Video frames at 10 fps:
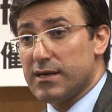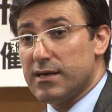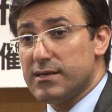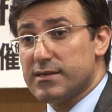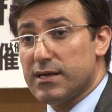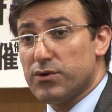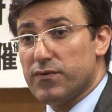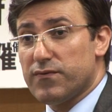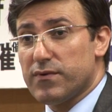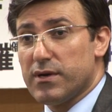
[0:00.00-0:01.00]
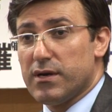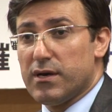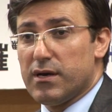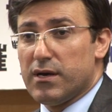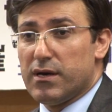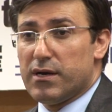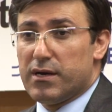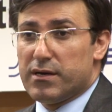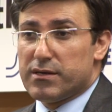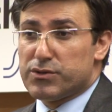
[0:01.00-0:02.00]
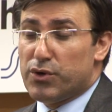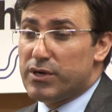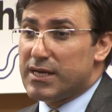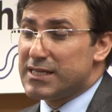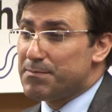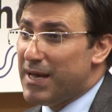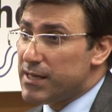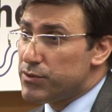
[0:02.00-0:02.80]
Instead of turning its back